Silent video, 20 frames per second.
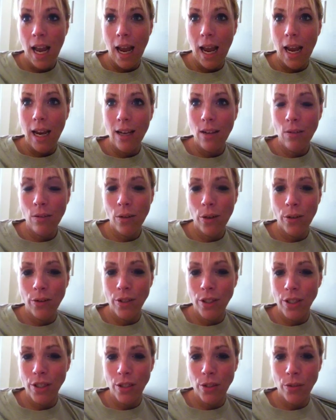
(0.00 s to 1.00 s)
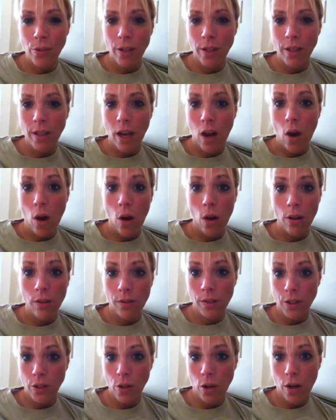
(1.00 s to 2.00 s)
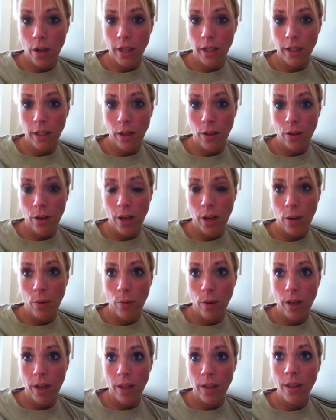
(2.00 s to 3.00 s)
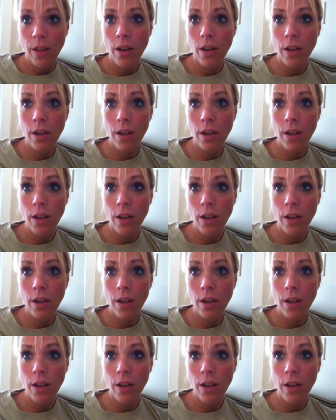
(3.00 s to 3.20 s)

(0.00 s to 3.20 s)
I don't know if she's doing all of the target loading with,